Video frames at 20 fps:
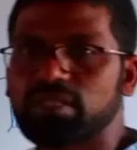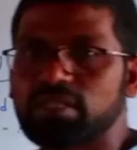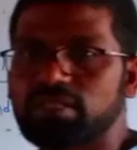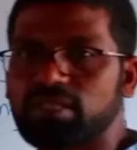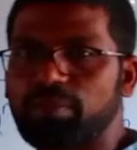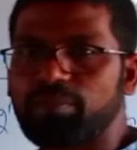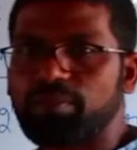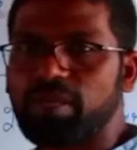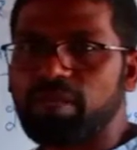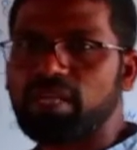
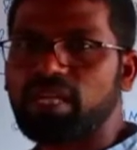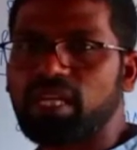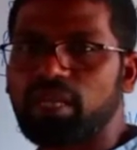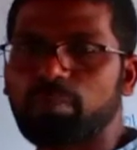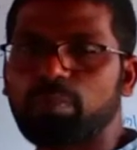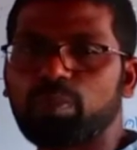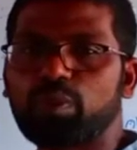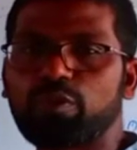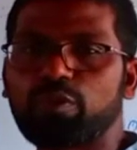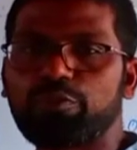some n
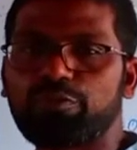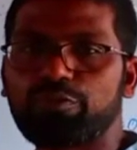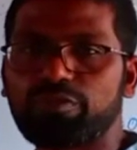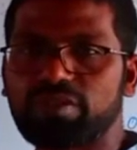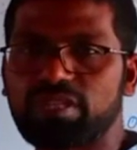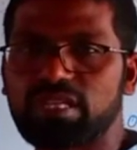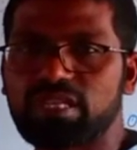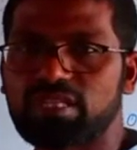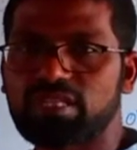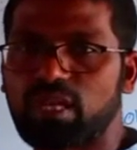number of
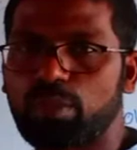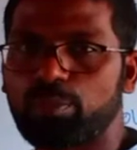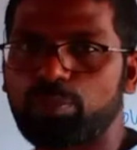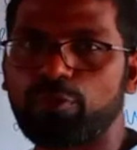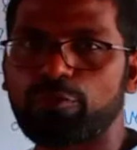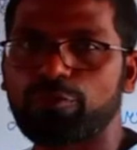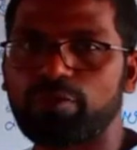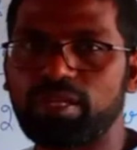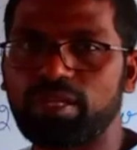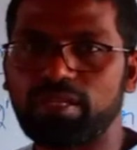this type
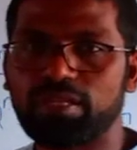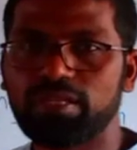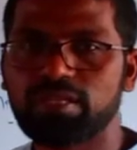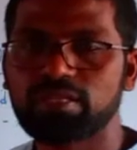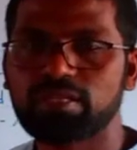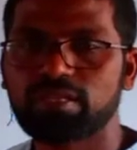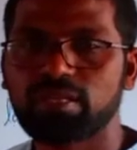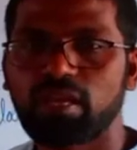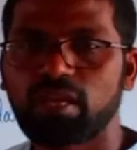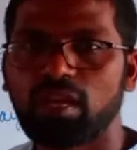of
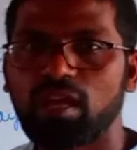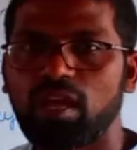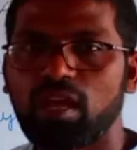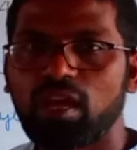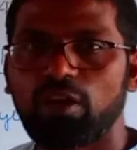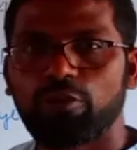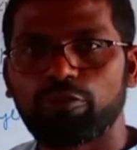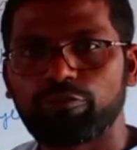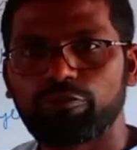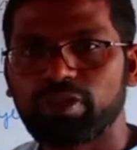layers.
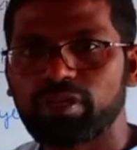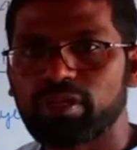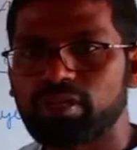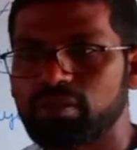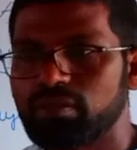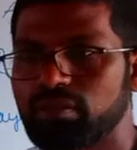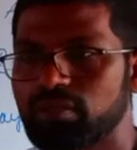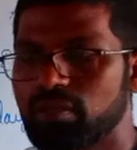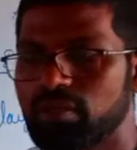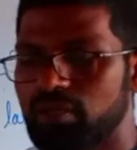
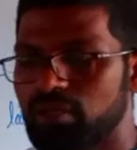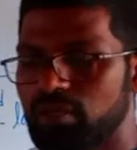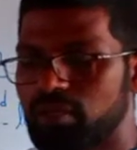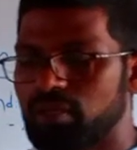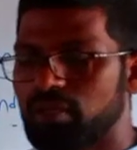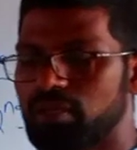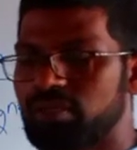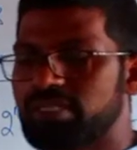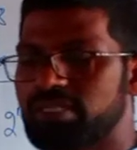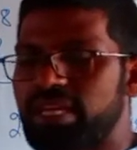When
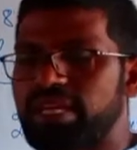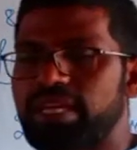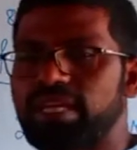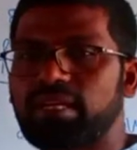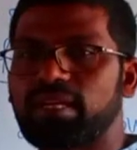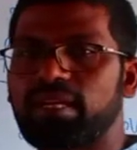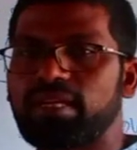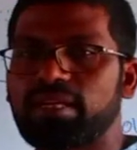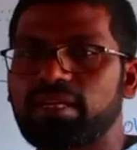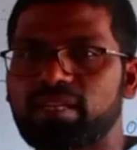second
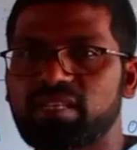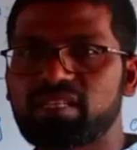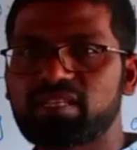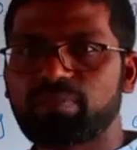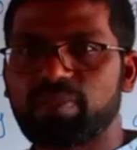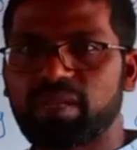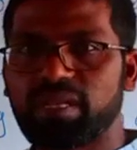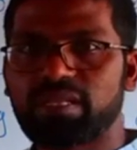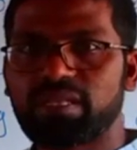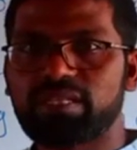layer is
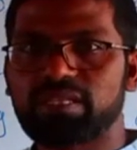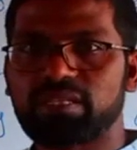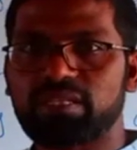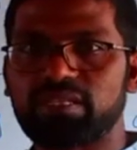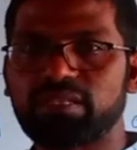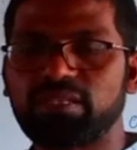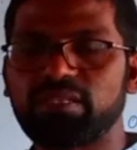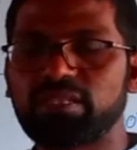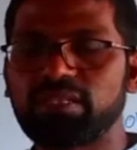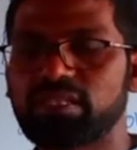placed
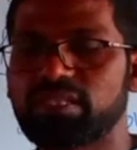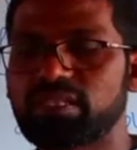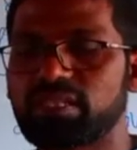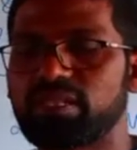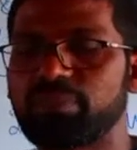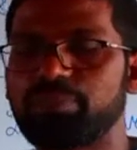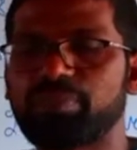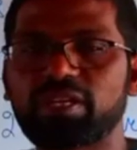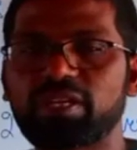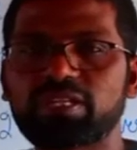in the
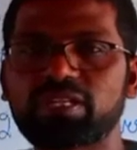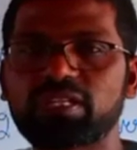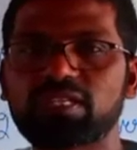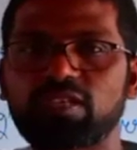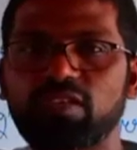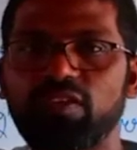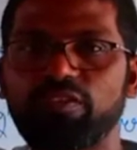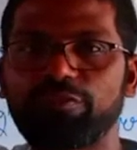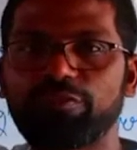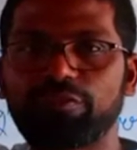depressions
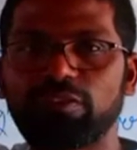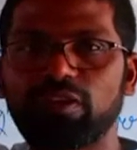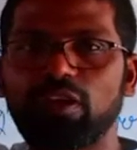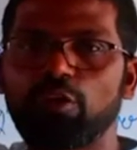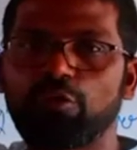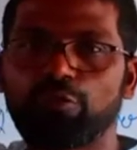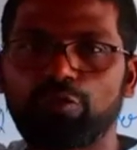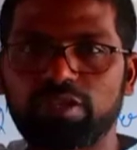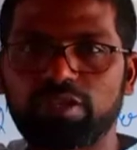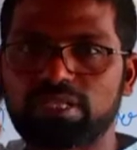of
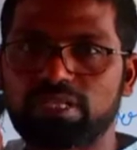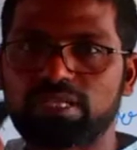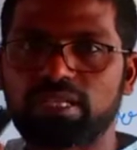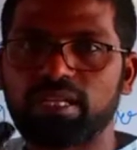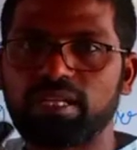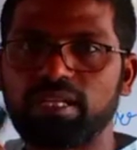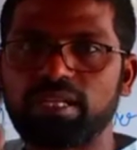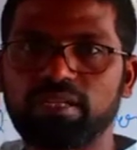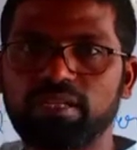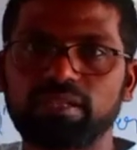first
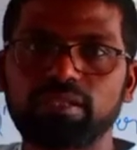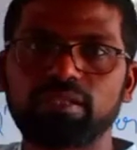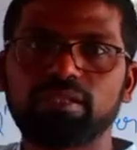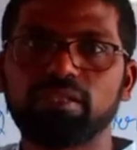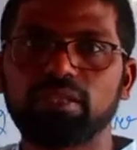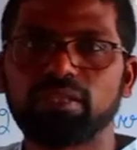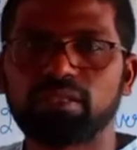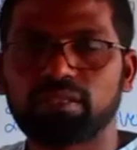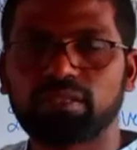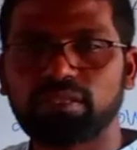layer,
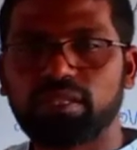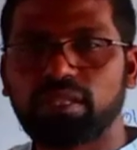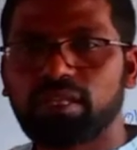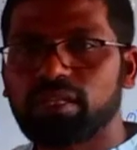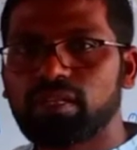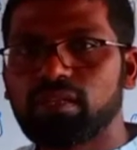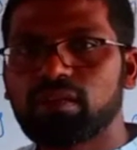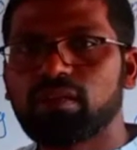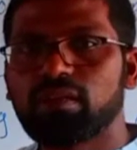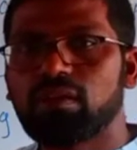
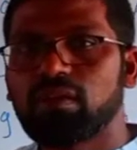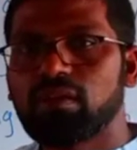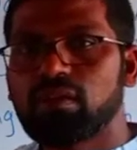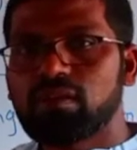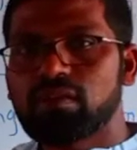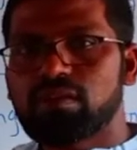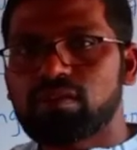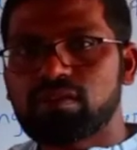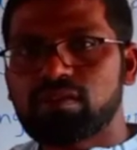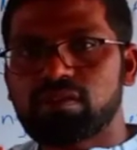then
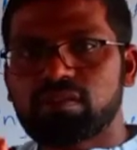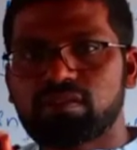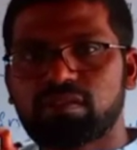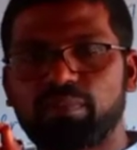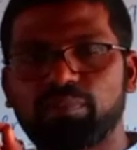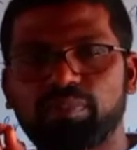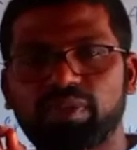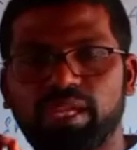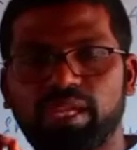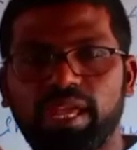
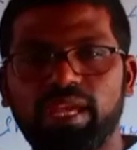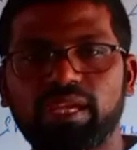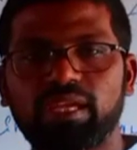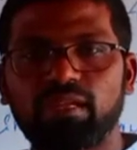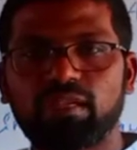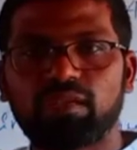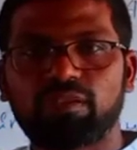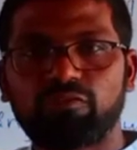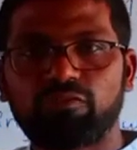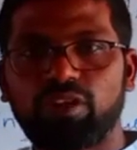some
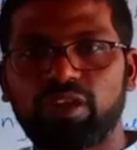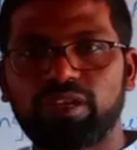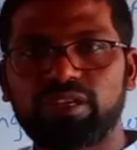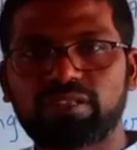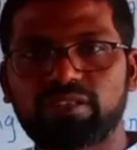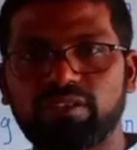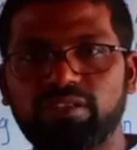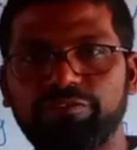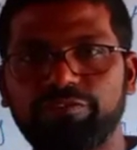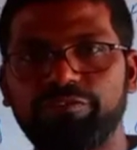triangular
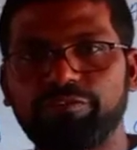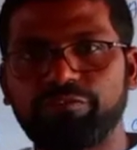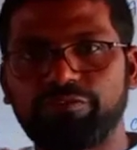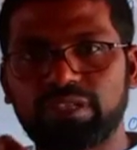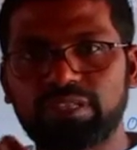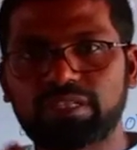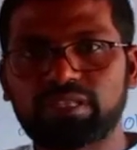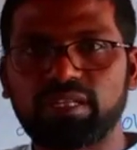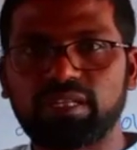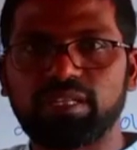voids of
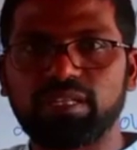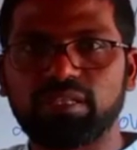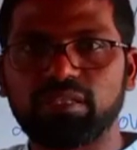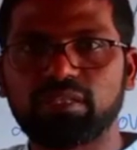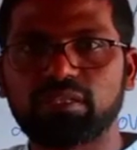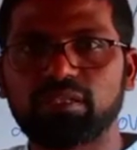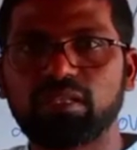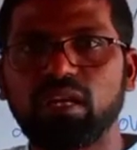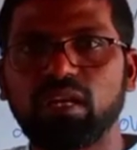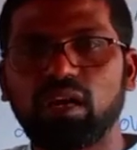first
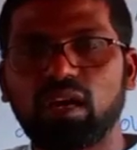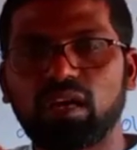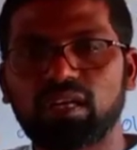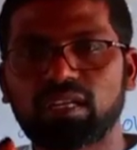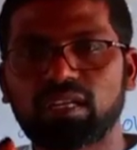layer are